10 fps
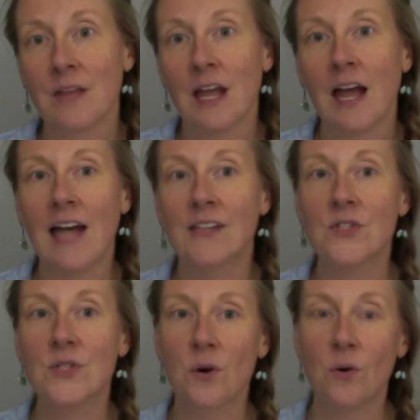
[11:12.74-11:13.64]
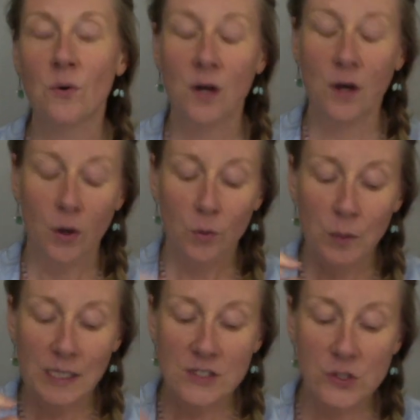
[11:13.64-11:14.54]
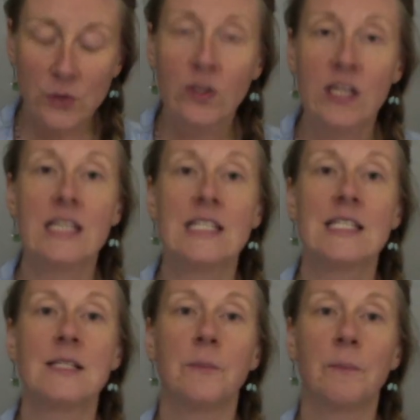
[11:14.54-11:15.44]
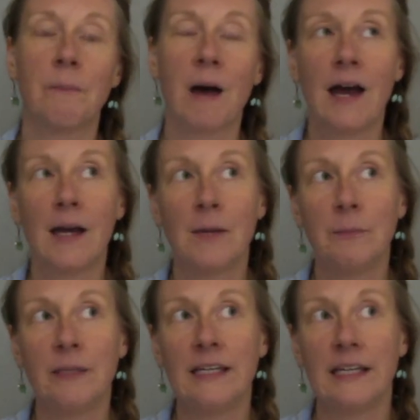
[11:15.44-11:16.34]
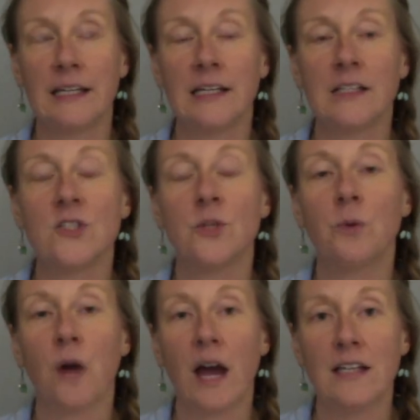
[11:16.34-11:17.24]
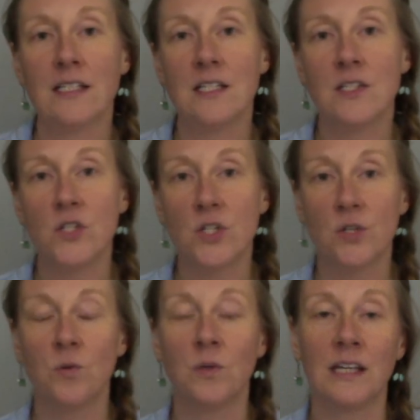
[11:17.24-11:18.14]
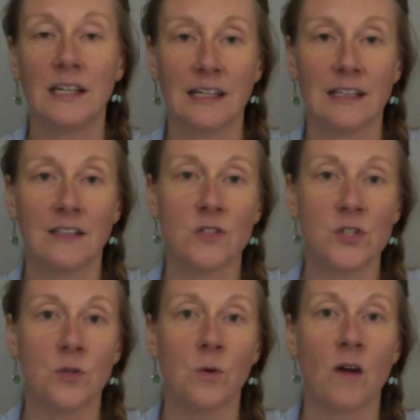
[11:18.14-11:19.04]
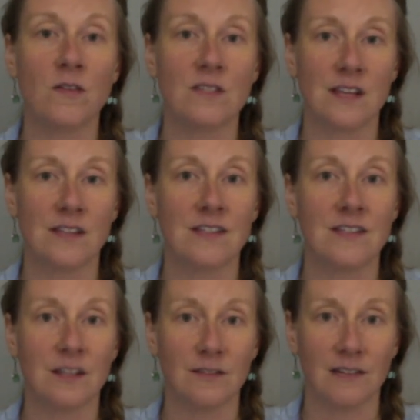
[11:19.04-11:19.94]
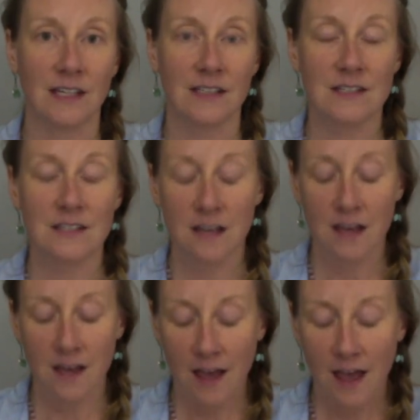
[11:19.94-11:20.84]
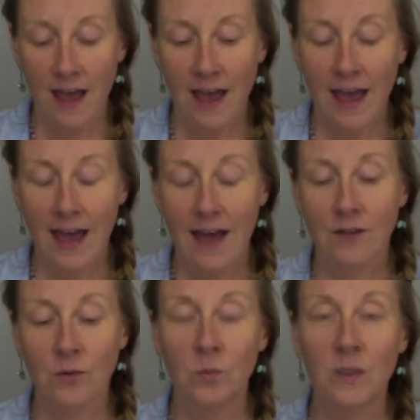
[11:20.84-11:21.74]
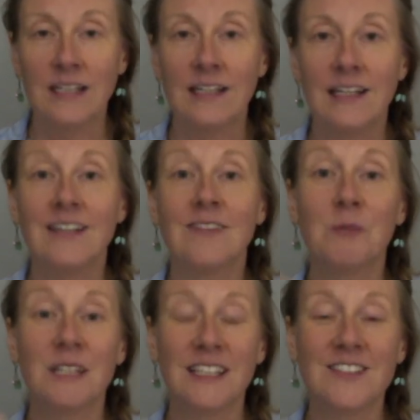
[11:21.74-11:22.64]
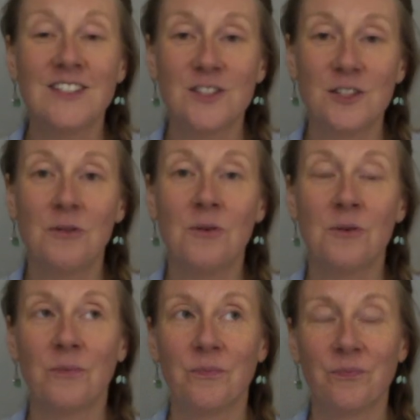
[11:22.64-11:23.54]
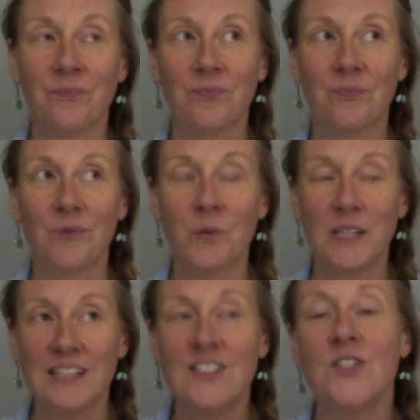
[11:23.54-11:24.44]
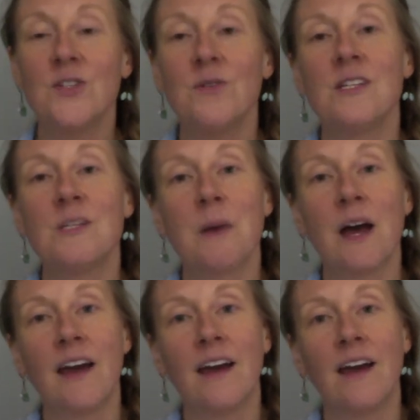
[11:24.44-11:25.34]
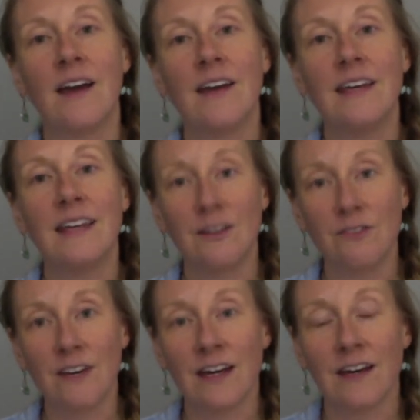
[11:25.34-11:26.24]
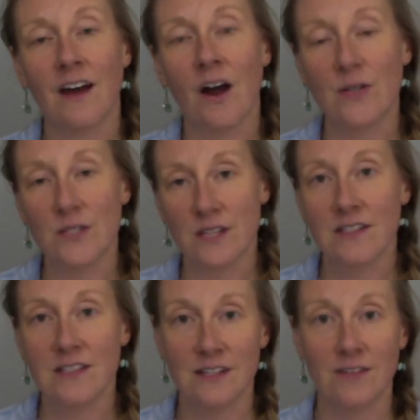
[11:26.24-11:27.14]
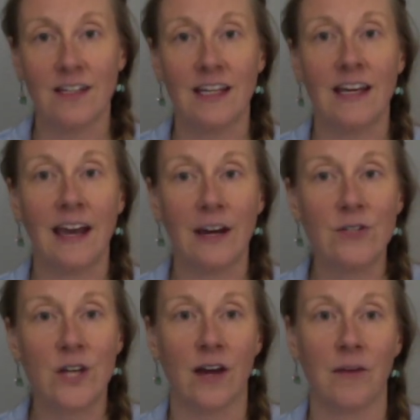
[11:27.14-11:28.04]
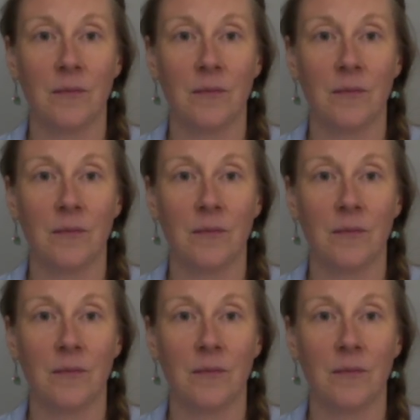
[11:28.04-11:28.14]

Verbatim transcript: And so we do this by beginning to practice tuning into our sensitivities. And we need we need to do we need to do this by giving our sensitivity airtime,